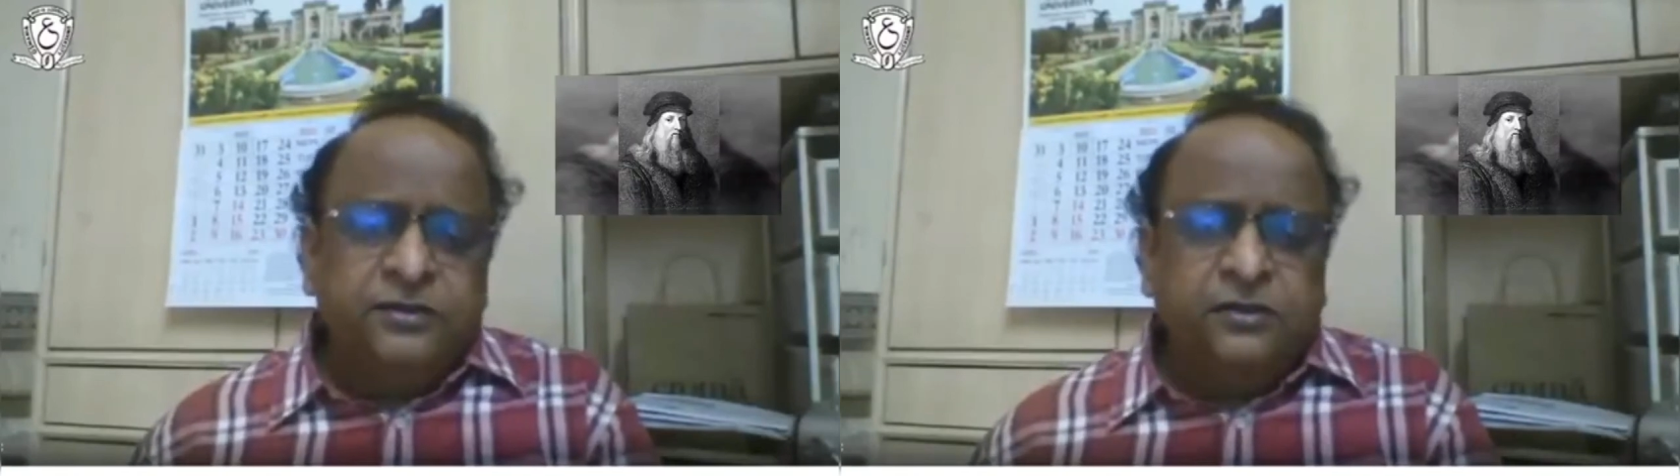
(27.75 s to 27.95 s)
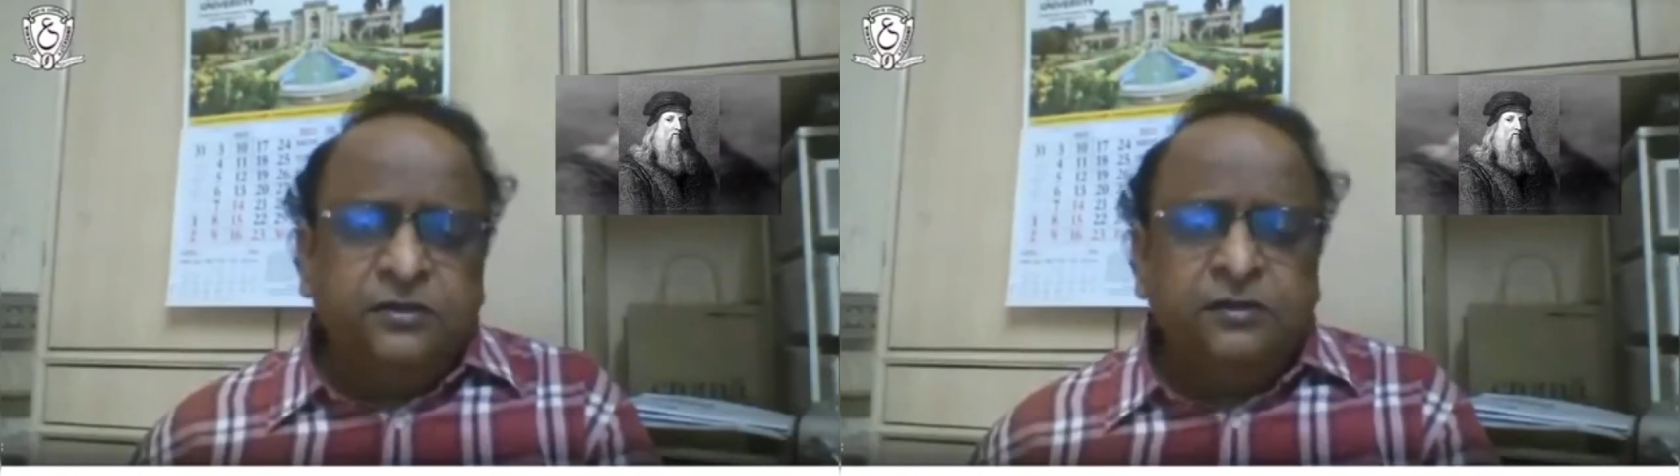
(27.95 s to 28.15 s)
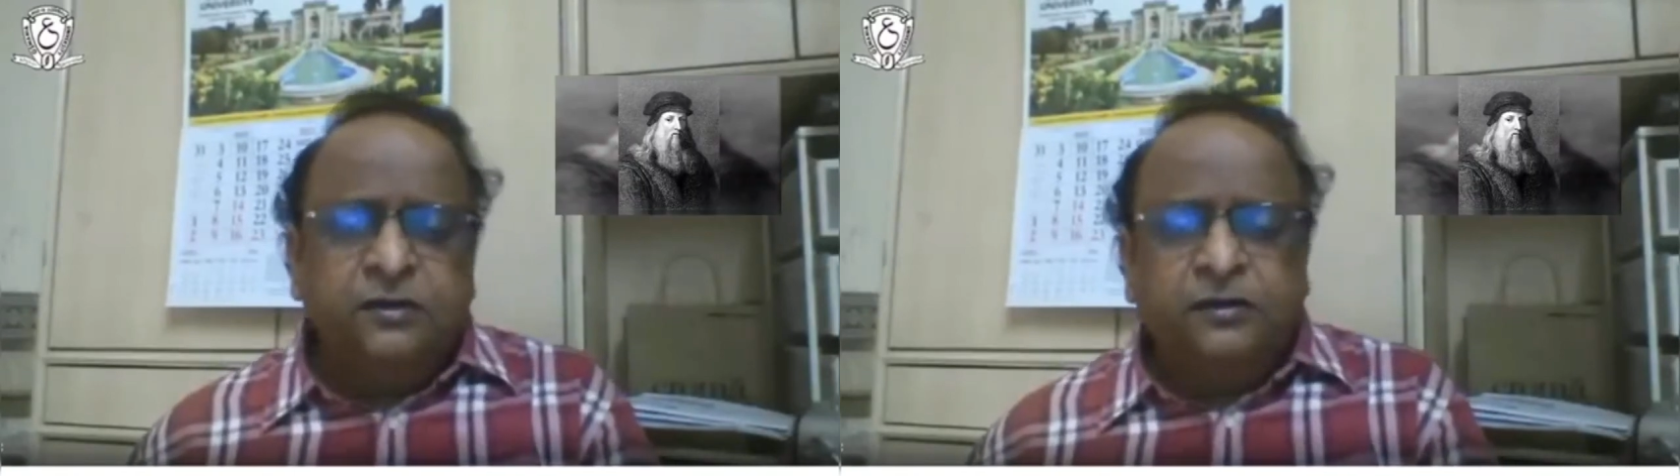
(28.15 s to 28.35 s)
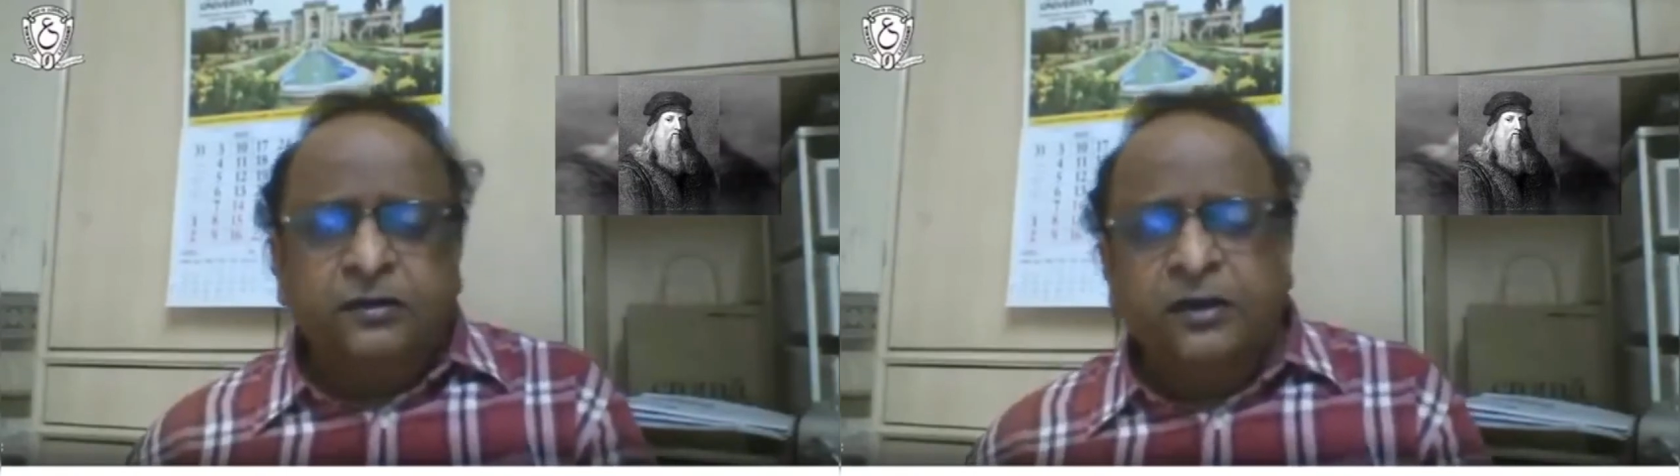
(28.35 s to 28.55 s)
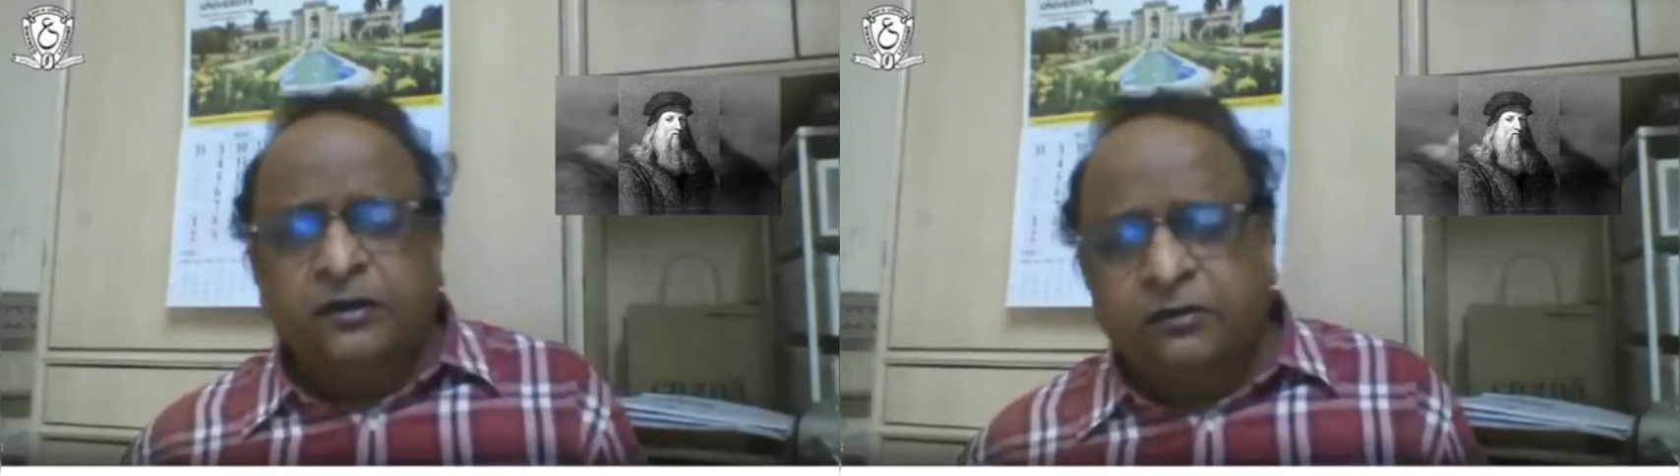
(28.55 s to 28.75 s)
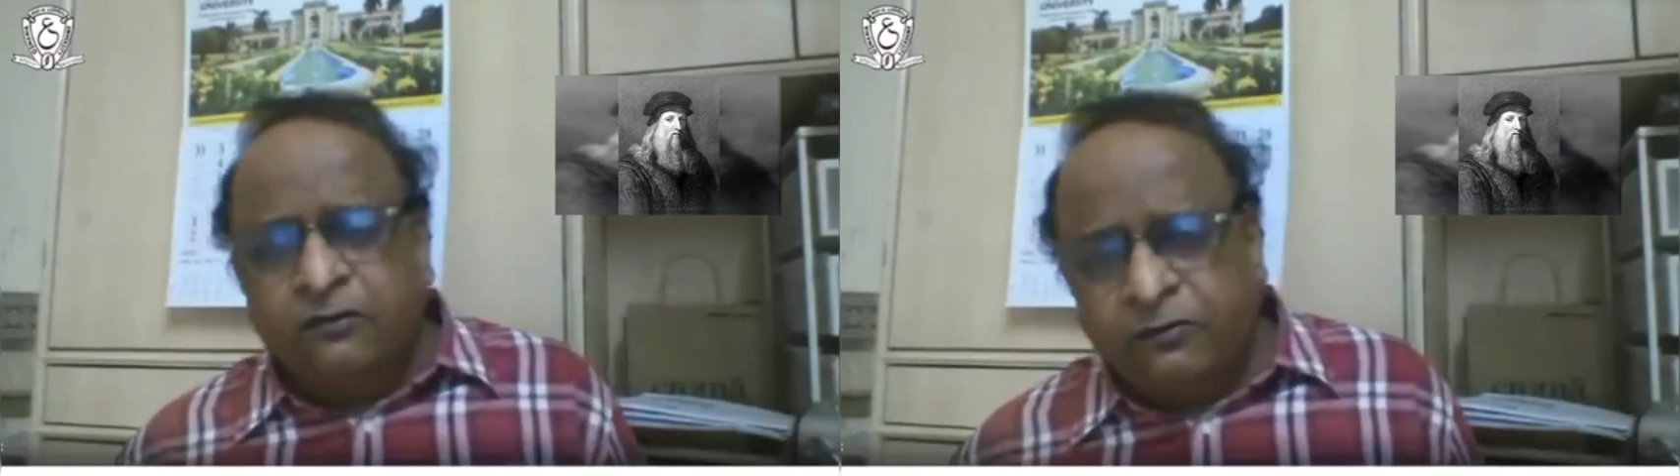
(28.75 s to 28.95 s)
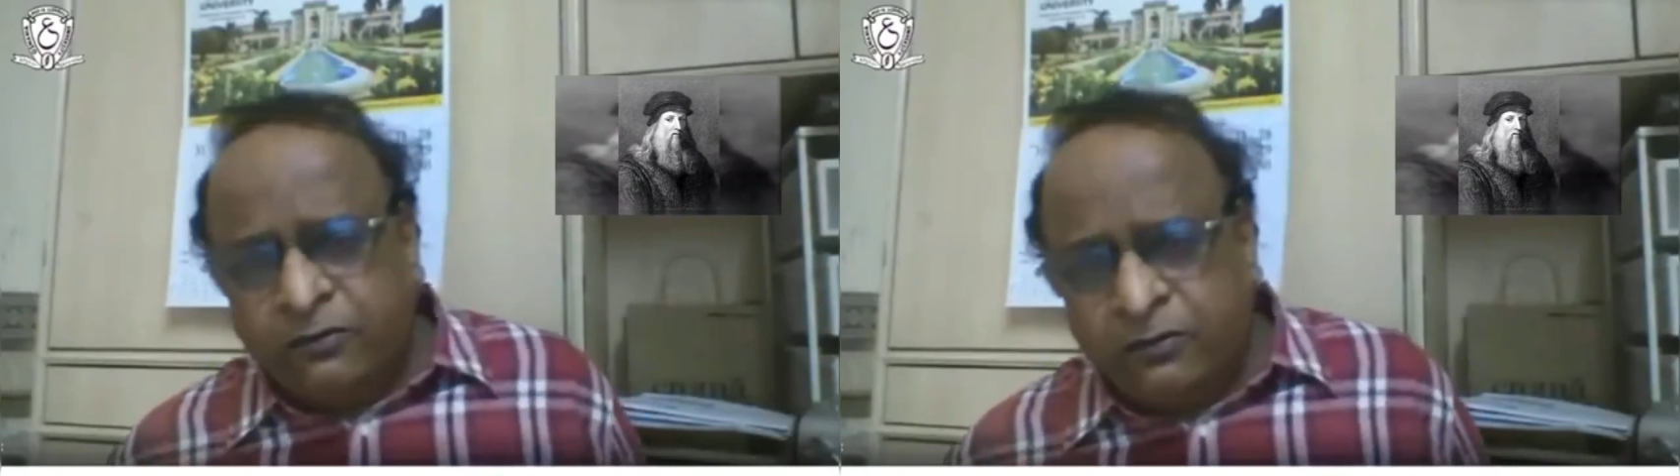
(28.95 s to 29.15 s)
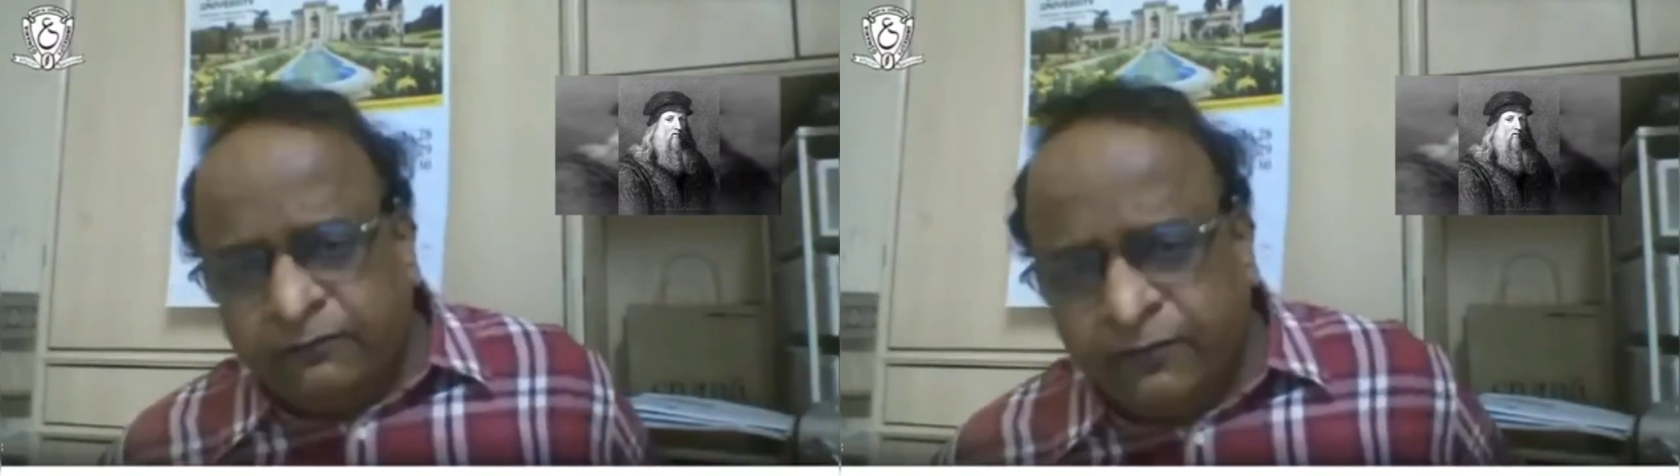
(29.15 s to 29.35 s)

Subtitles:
the creator of the